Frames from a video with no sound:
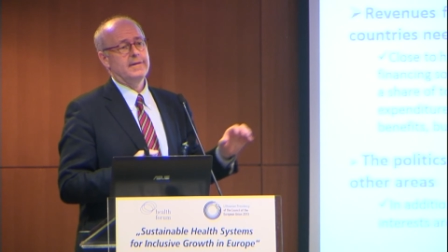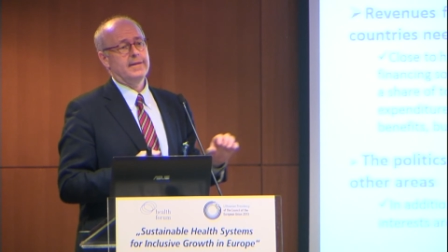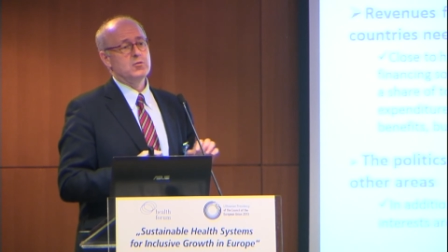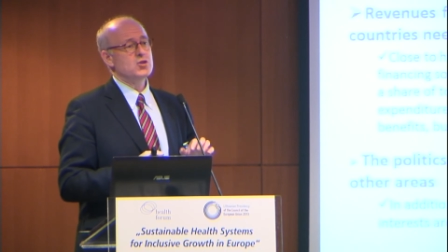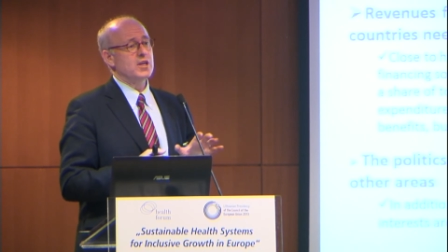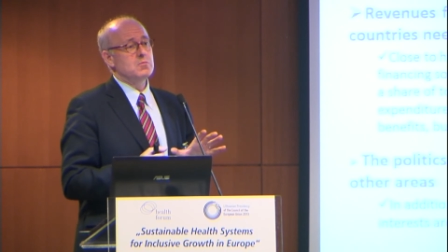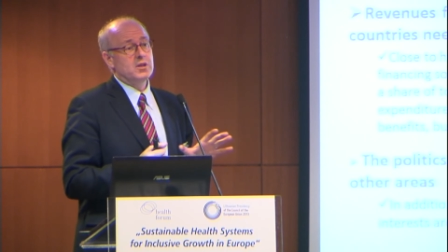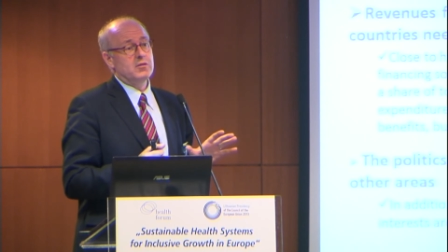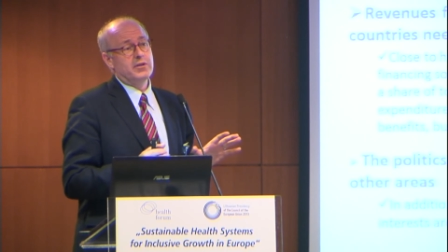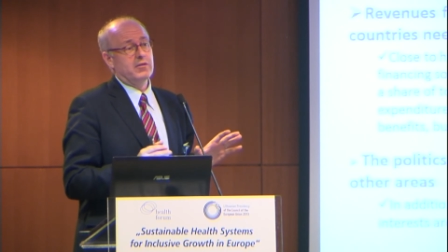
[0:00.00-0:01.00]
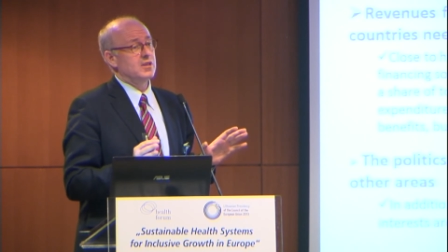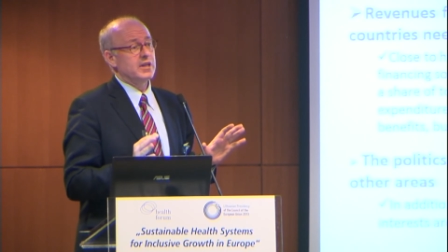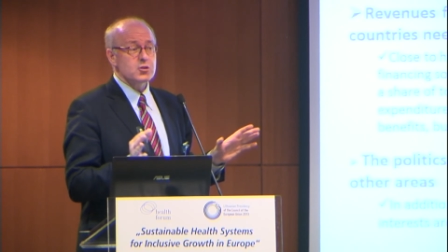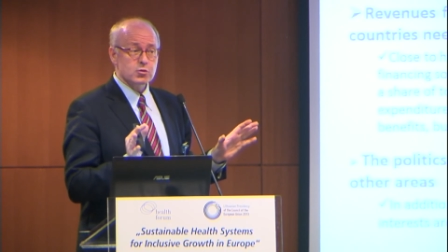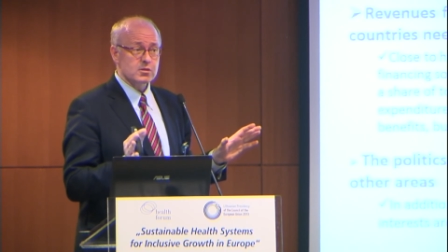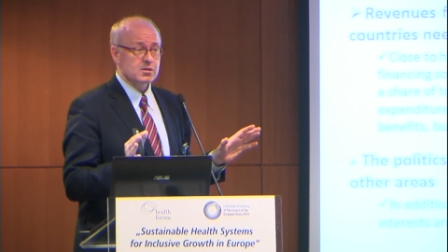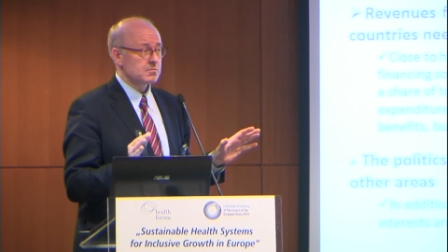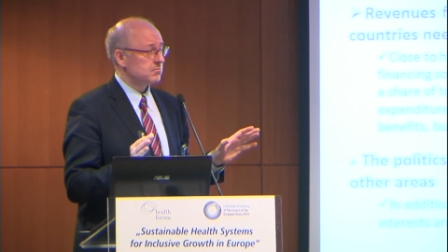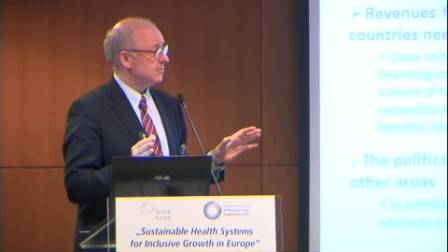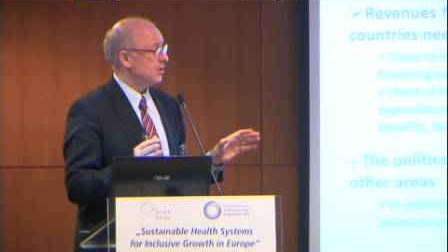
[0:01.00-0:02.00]
which can be very dangerous,
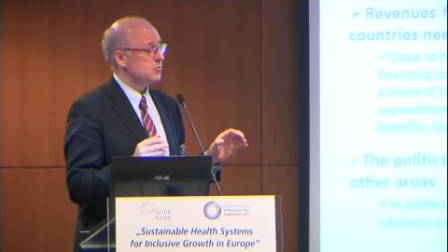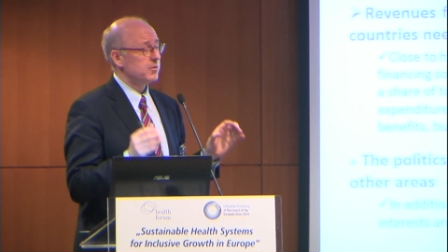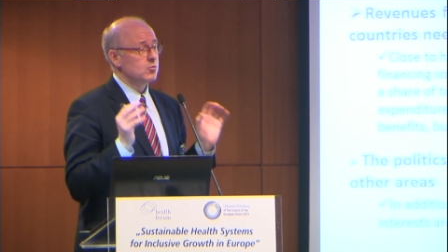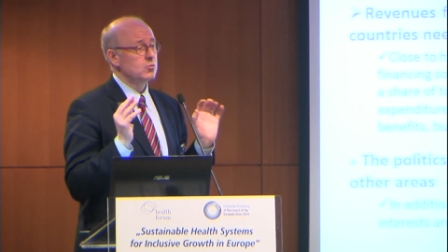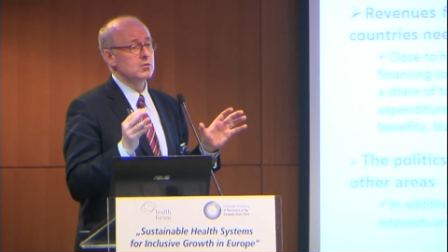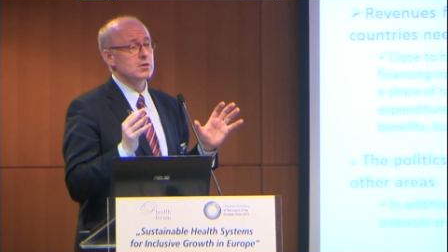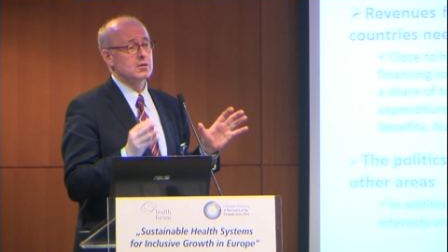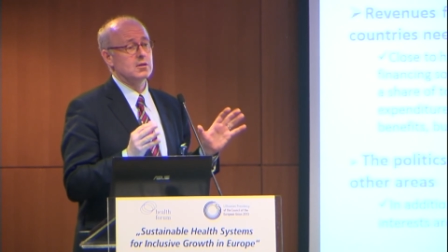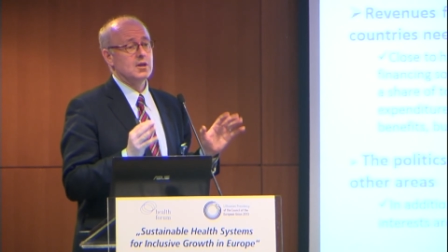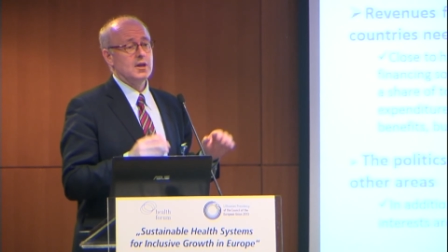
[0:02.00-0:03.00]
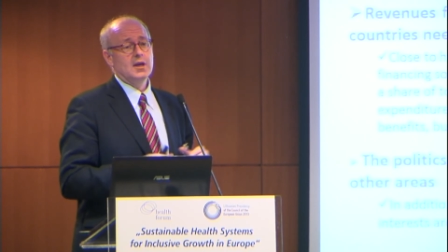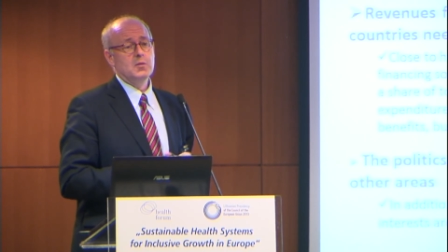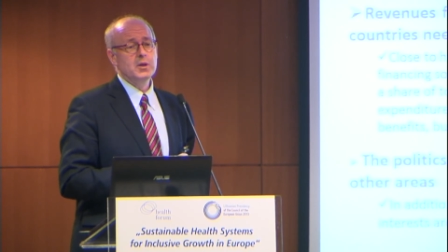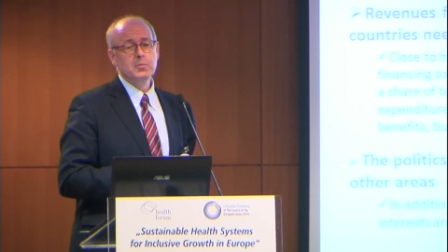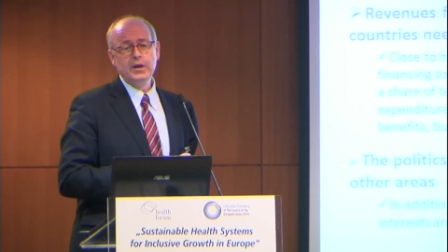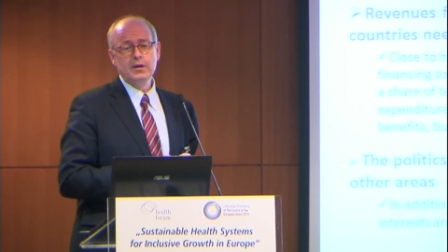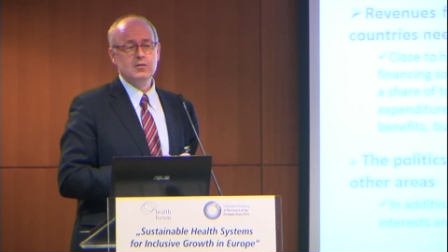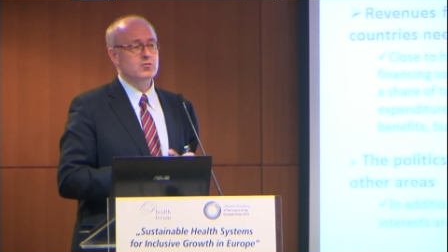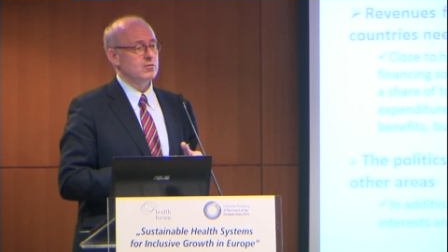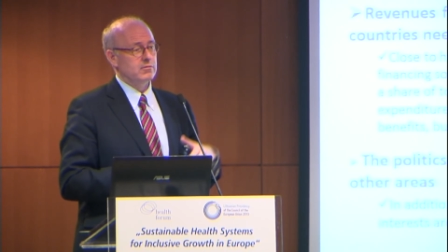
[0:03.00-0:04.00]
because when you do a Big Bang, a
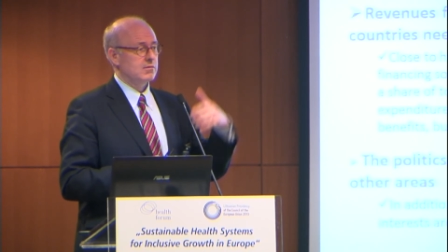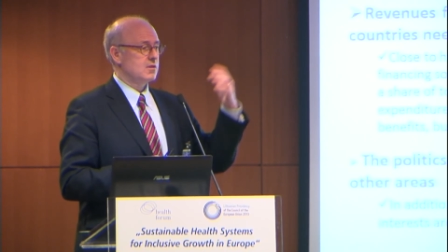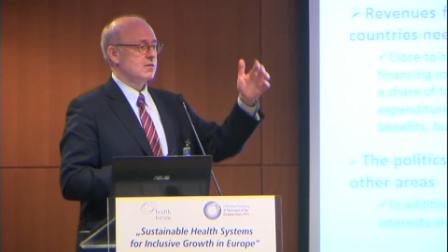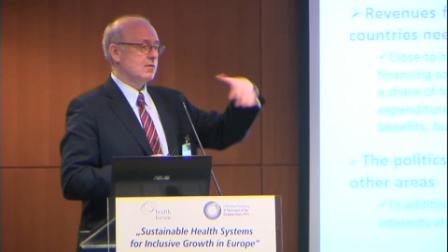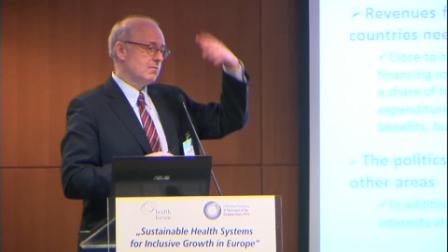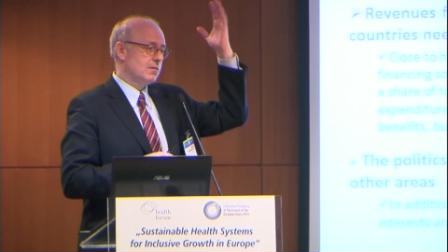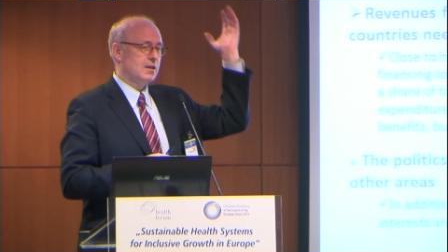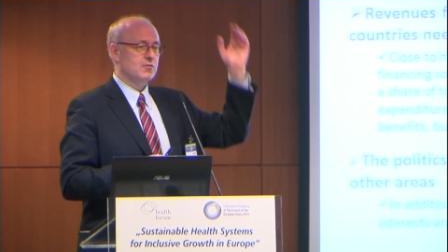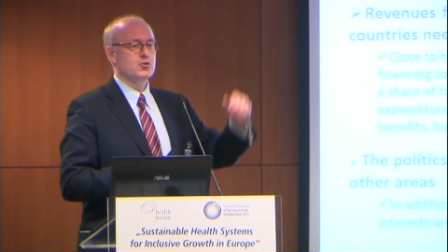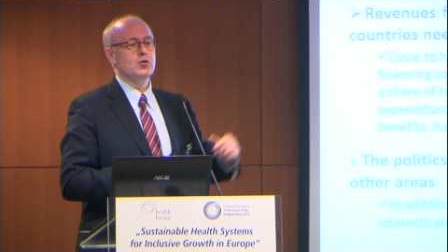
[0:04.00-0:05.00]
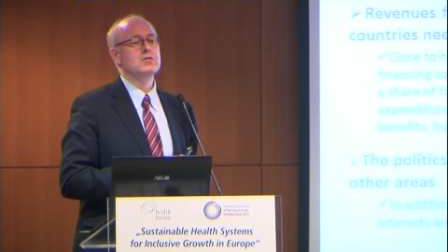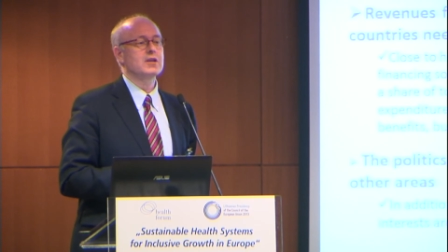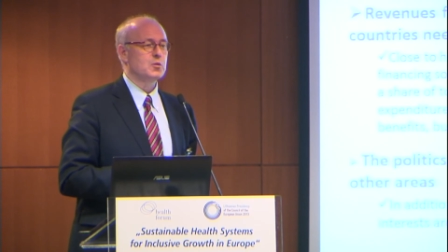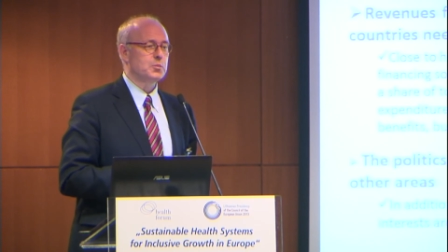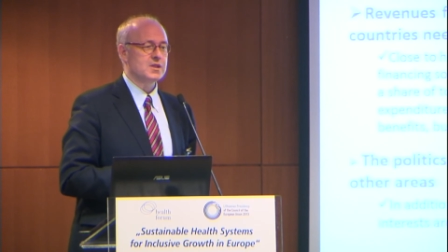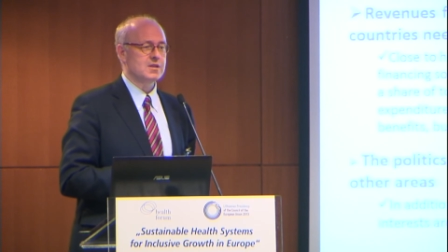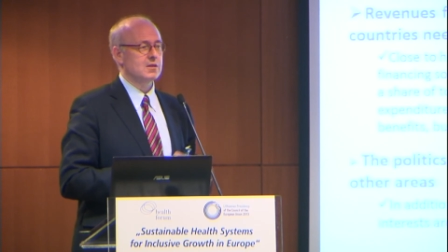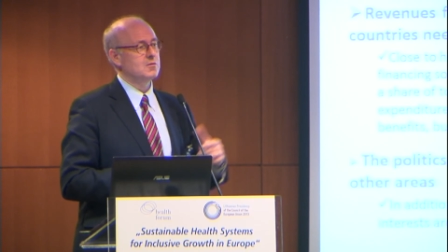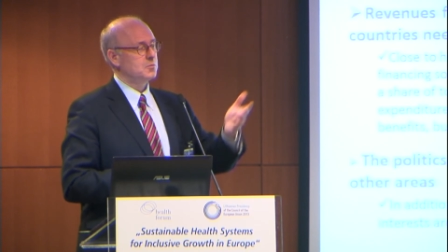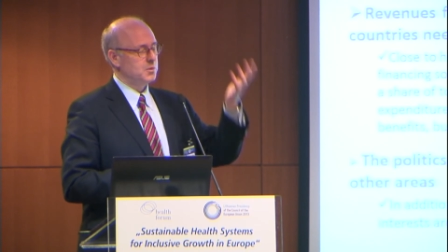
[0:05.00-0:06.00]
sort of this kind of shock therapies
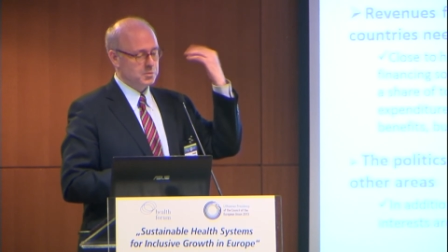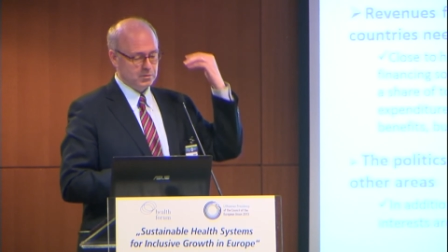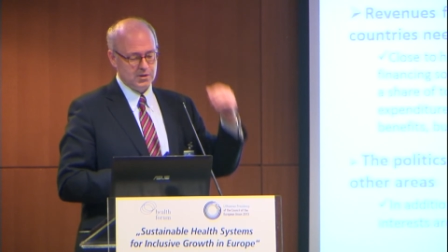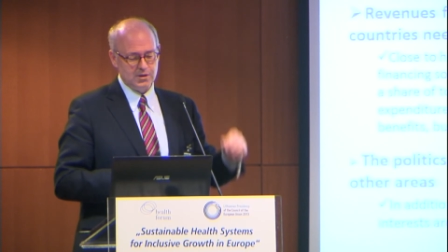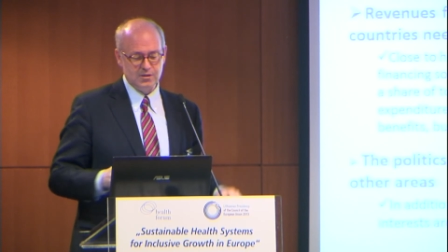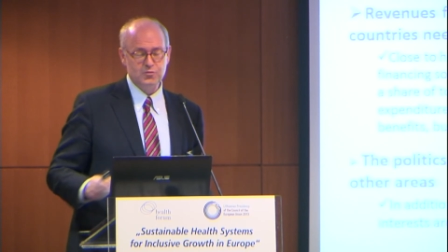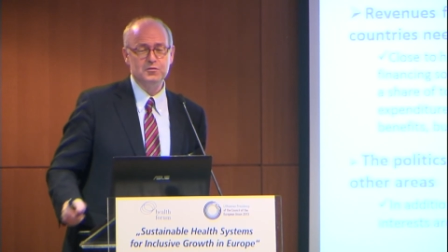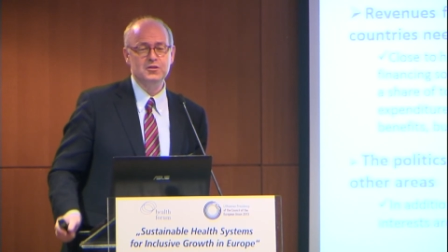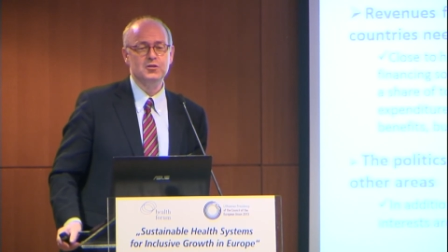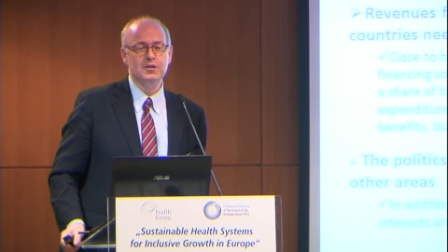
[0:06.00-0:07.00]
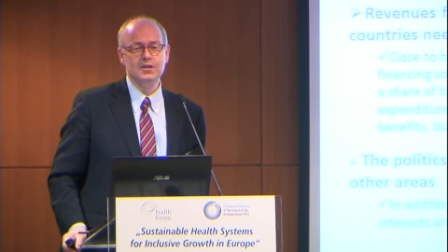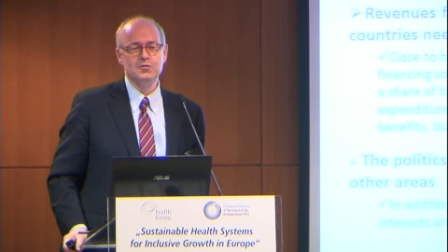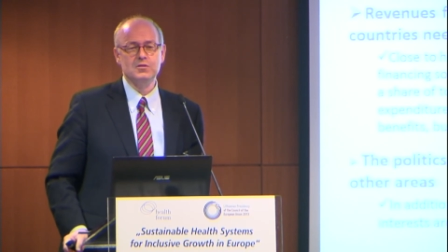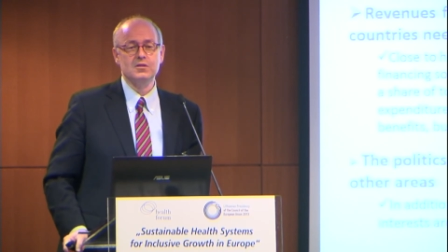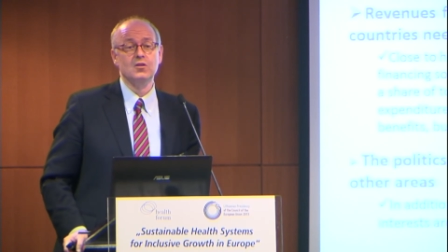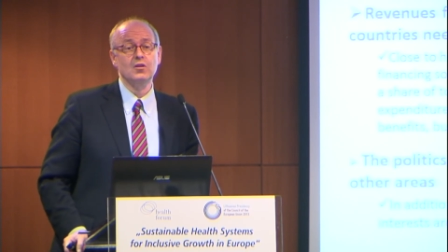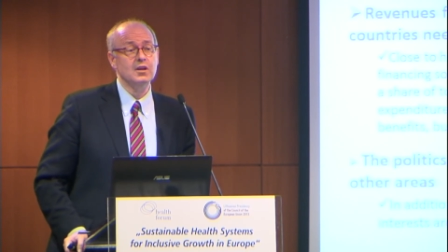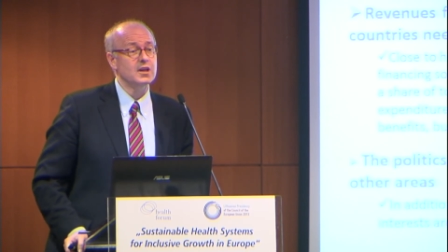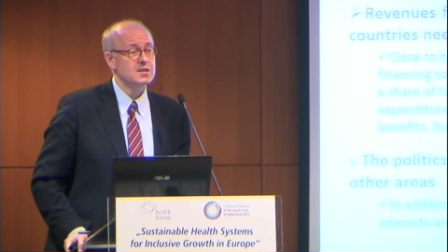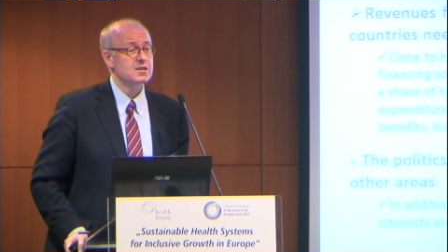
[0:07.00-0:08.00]
that people did in transition countries in the early
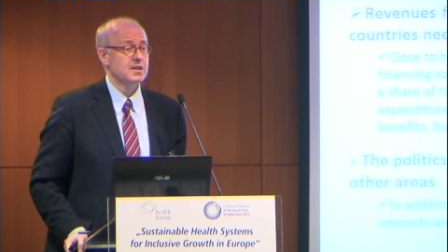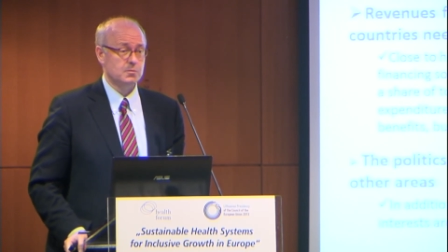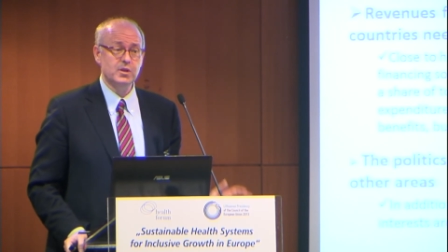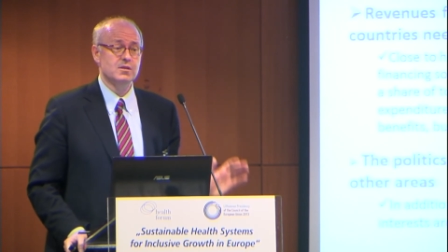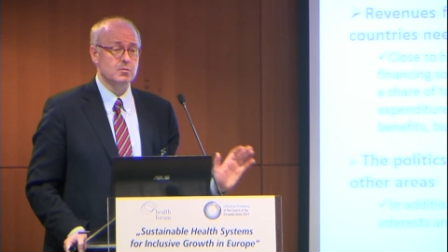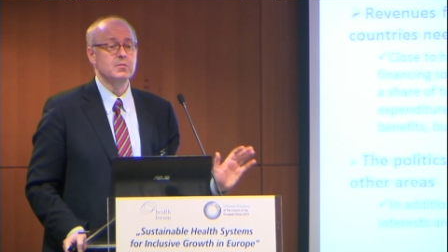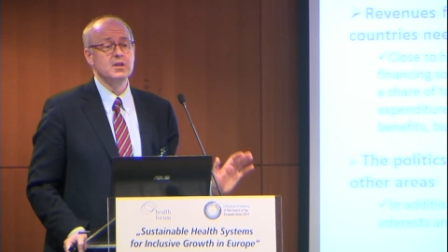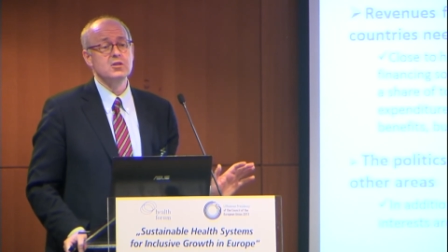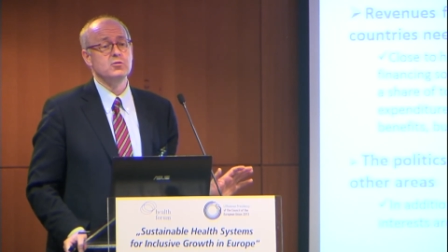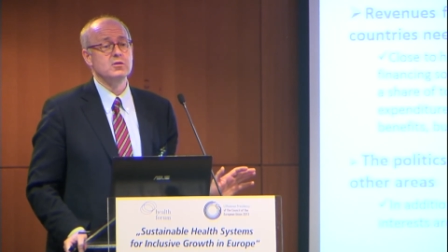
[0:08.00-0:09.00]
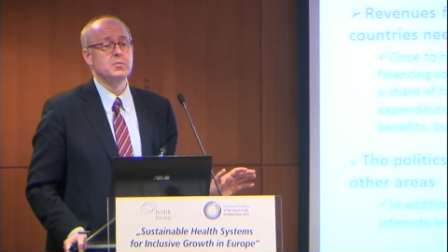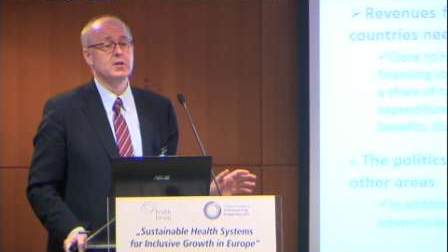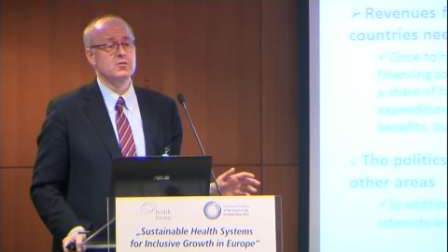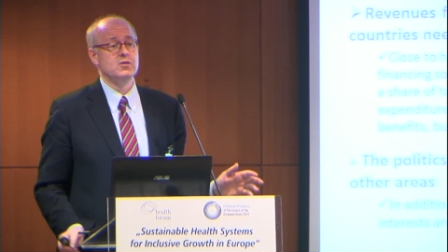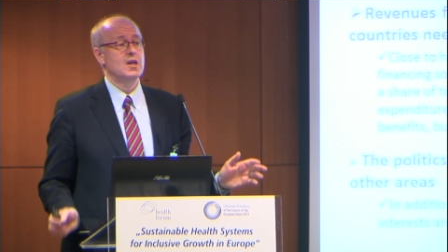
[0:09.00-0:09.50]
90s can be extremely dangerous, because